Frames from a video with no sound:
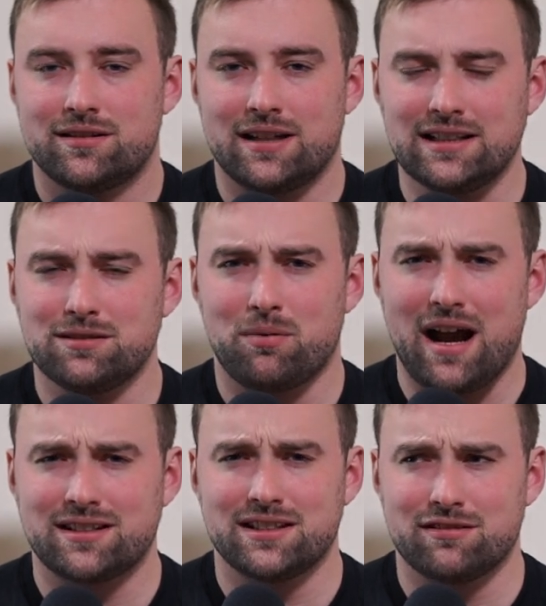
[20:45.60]
that's a
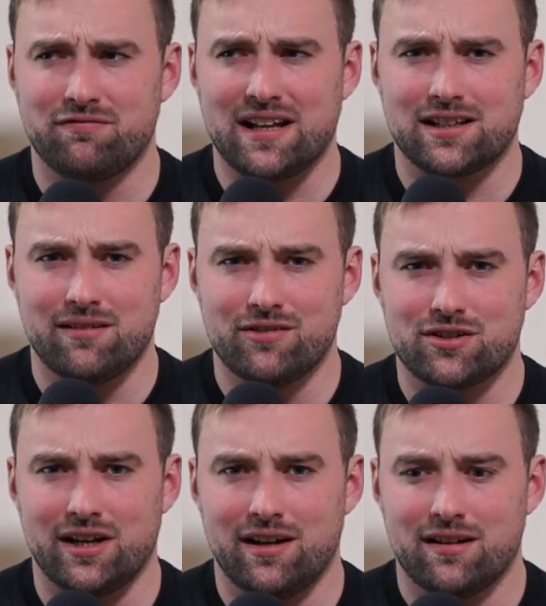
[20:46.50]
practice of mental
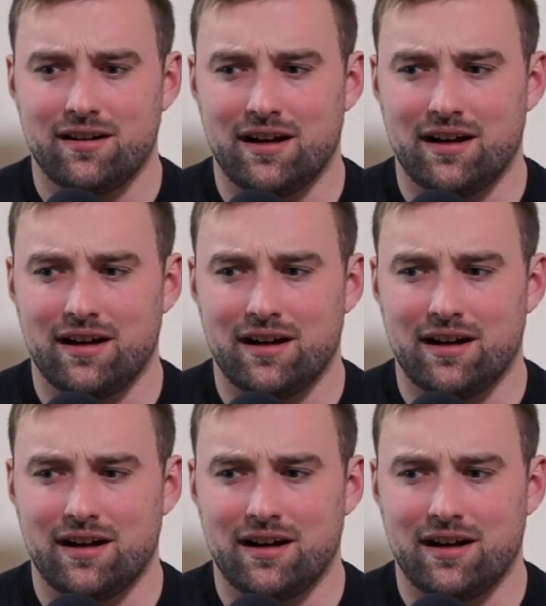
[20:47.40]
imagery.